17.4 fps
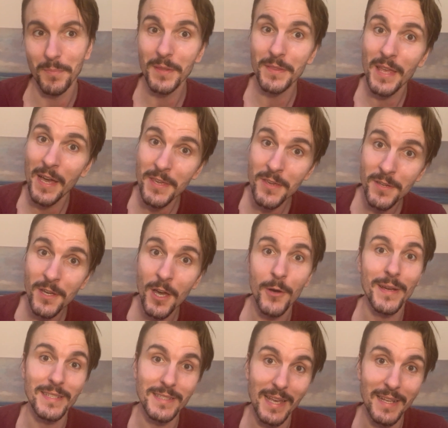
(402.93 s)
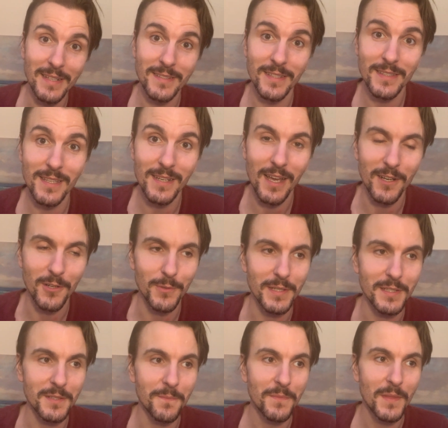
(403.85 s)
But there you go, it's entered the
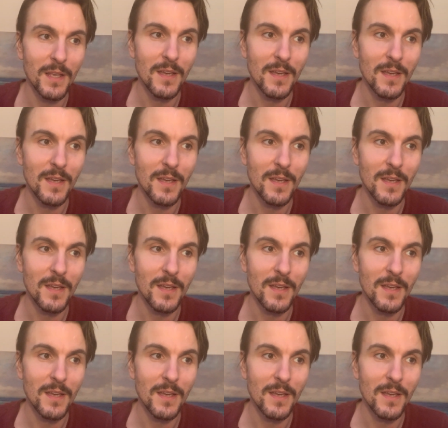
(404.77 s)
language.